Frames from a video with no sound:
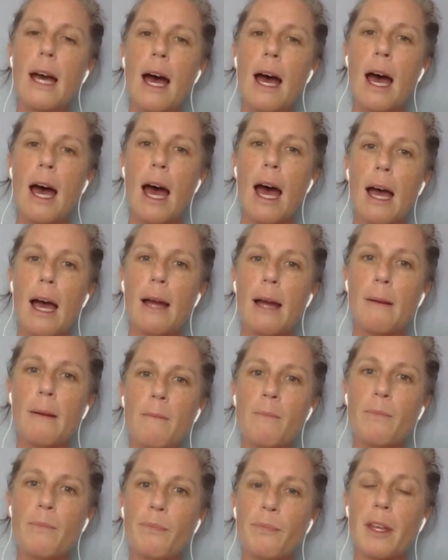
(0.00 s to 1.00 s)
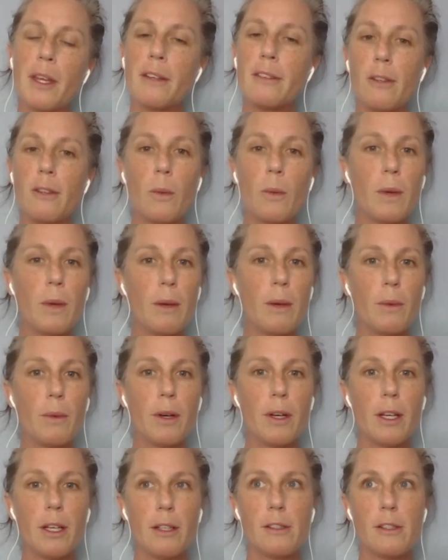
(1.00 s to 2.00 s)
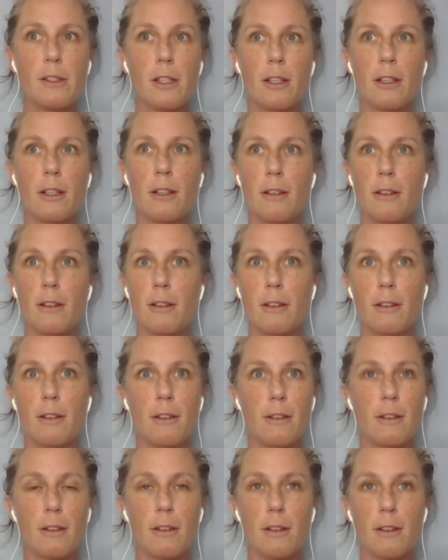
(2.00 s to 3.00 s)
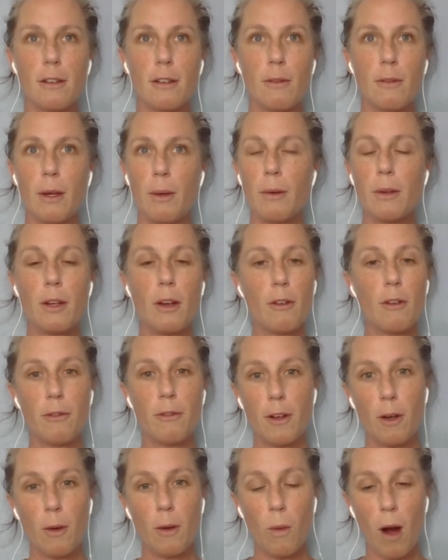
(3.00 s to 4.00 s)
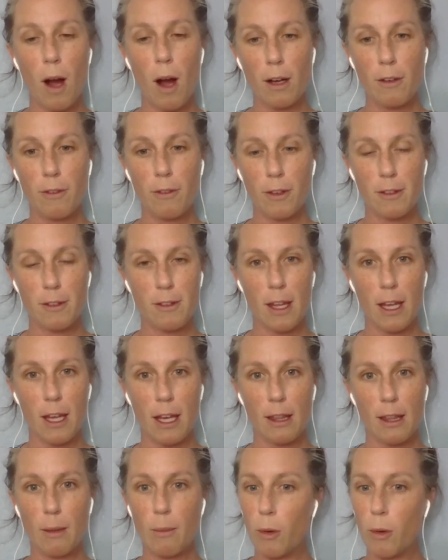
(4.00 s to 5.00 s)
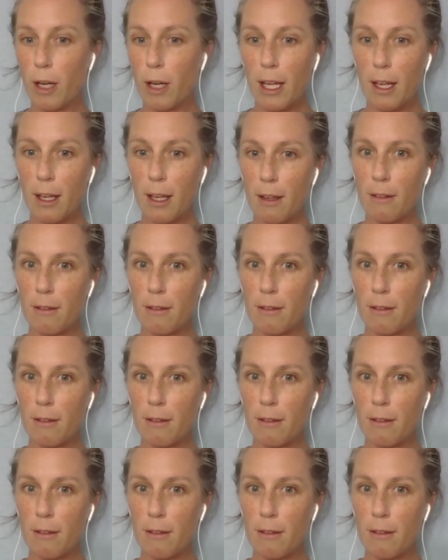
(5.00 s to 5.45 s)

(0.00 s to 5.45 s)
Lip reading: So we would go for a walk first thing in the morning.